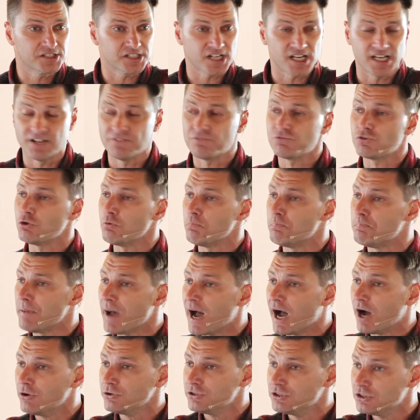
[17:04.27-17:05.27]
and if you
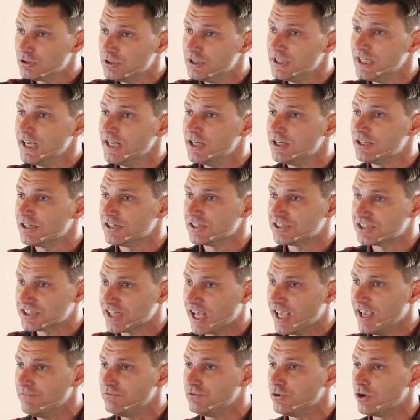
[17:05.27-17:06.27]
bow your knee to the
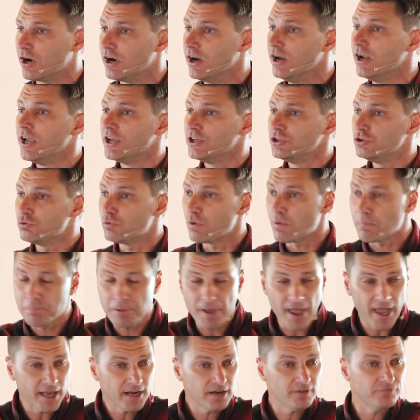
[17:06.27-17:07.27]
Savior, you
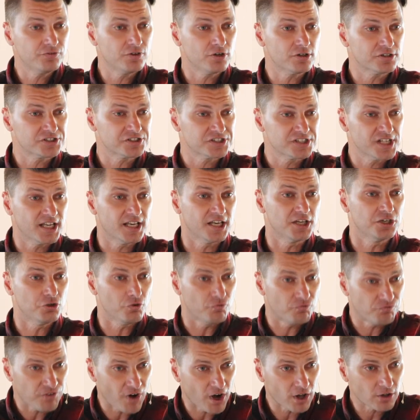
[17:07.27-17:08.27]
repent of your sin, and you
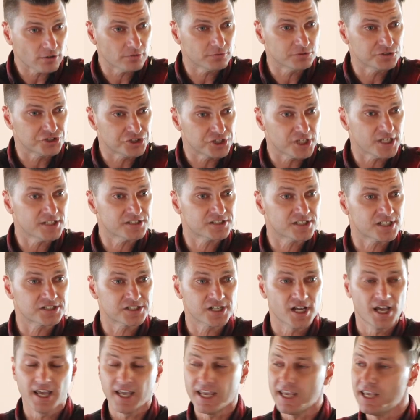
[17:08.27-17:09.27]
follow Jesus,
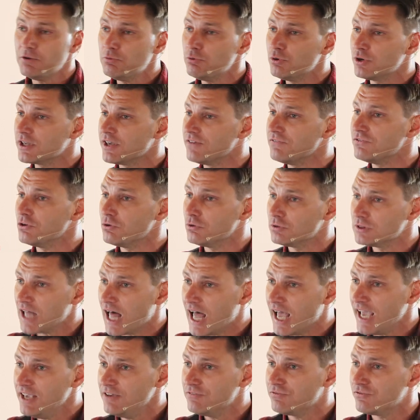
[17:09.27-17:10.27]
He will give you
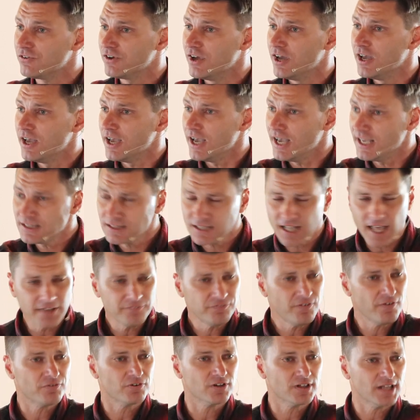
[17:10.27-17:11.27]
life and life
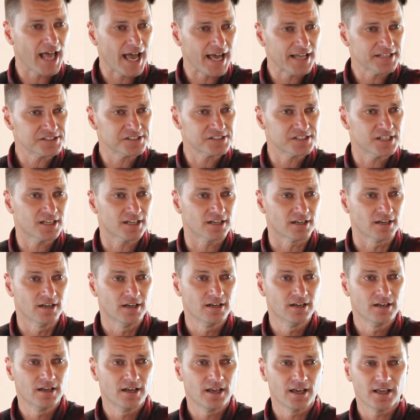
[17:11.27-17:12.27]
everlasting.
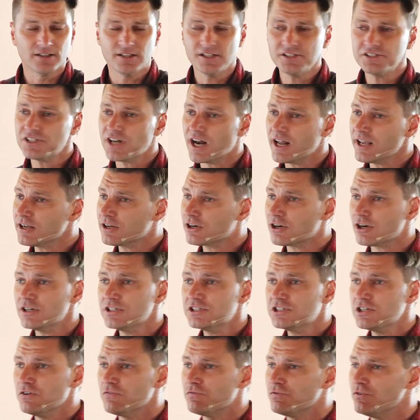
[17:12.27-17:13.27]
And listen, I encourage
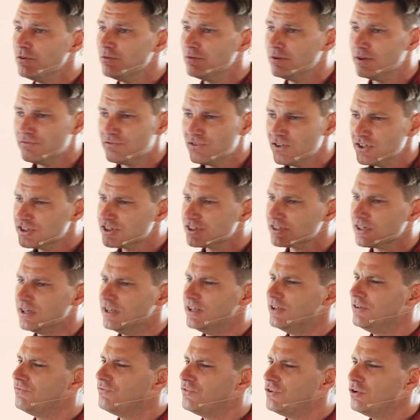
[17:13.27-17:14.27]
you if you if this
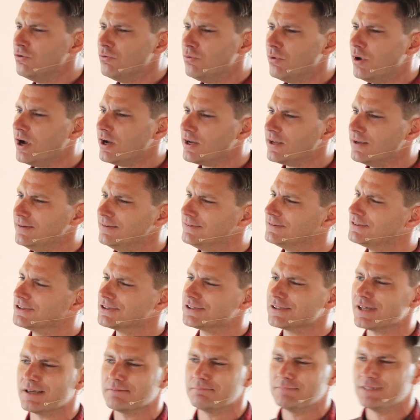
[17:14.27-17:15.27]
if you walk out and you're just
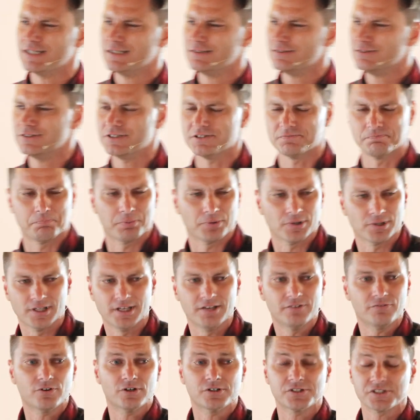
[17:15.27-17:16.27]
like, man, only
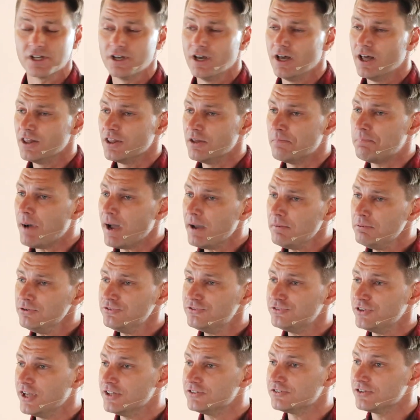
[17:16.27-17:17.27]
believers, the Bible
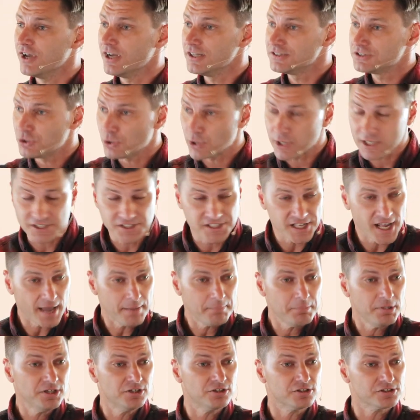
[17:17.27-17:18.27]
says to
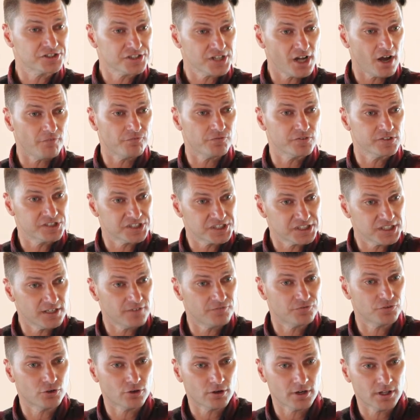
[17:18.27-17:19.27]
examine yourself and see
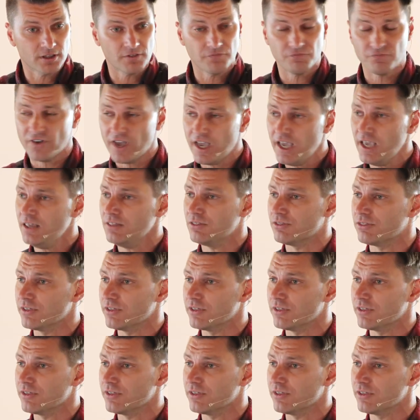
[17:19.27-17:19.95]
if you're in the faith.